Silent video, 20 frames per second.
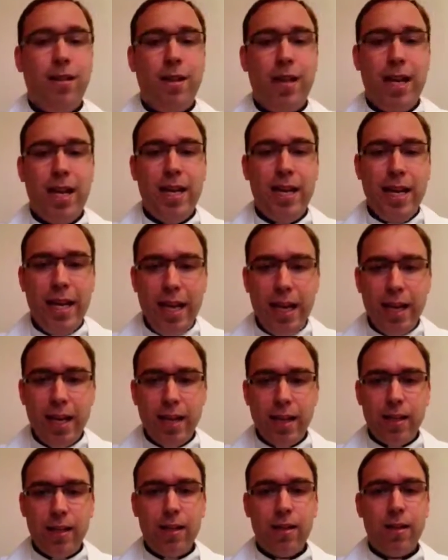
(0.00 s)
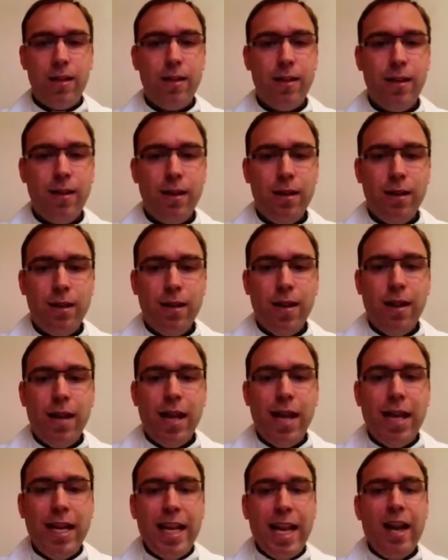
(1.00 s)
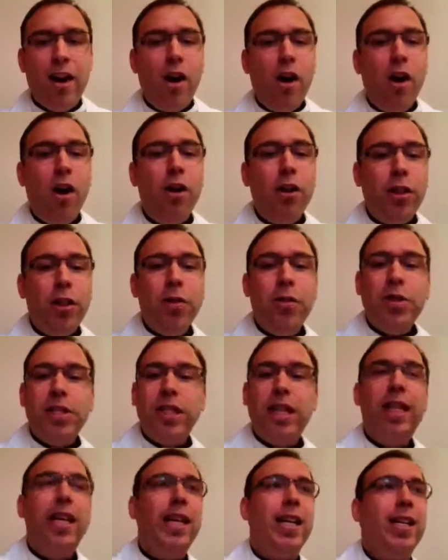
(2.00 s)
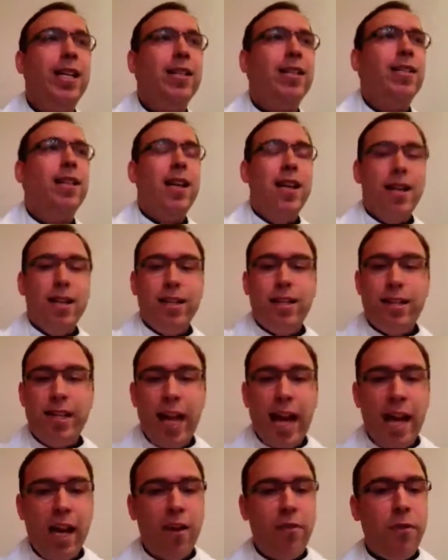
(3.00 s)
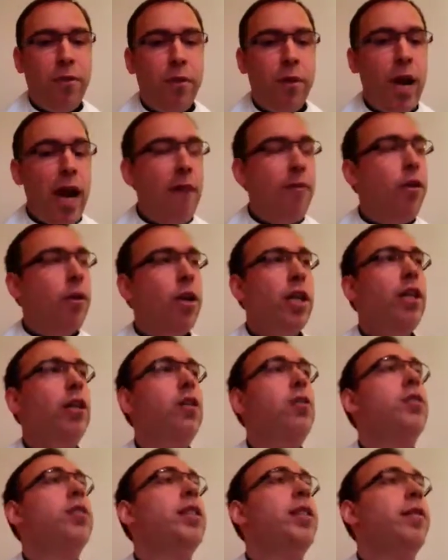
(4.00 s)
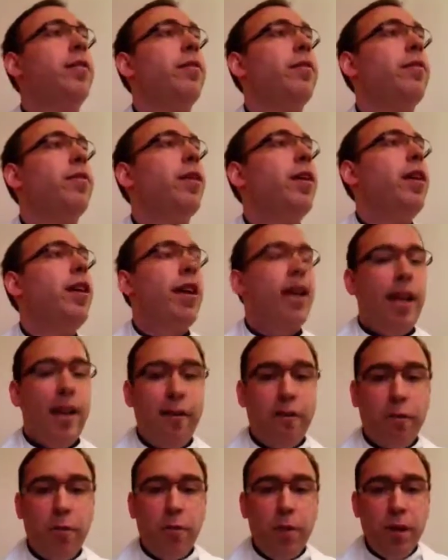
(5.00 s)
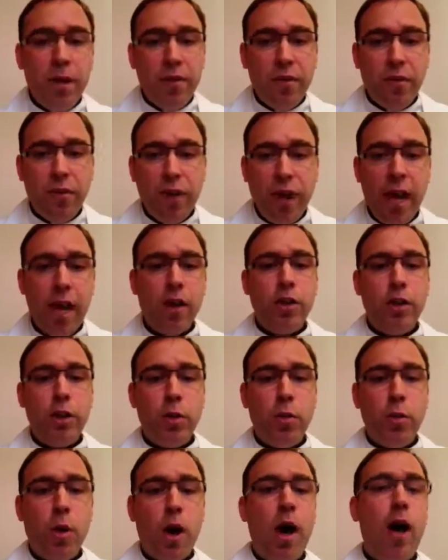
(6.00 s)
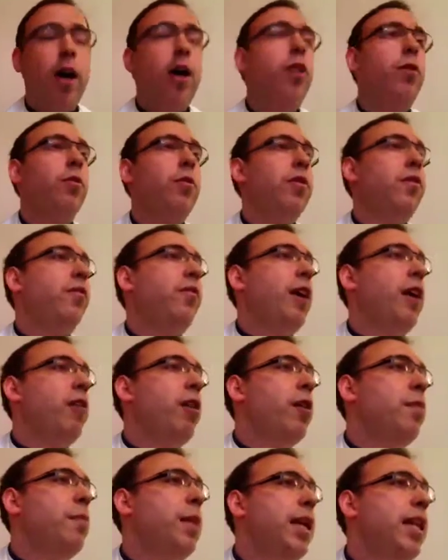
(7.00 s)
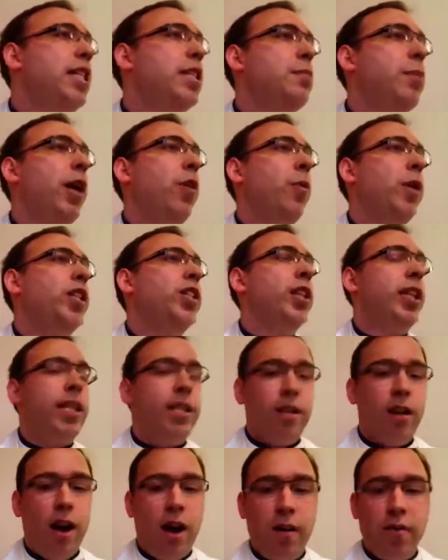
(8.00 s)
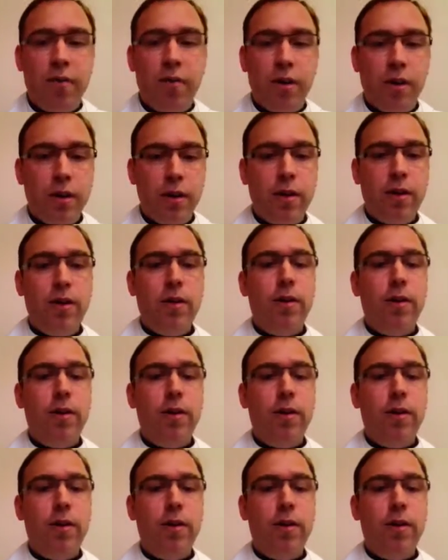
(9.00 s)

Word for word: and heed it. And yet, all those things stand forever elusive if we fail to walk through the very means by which it is offered.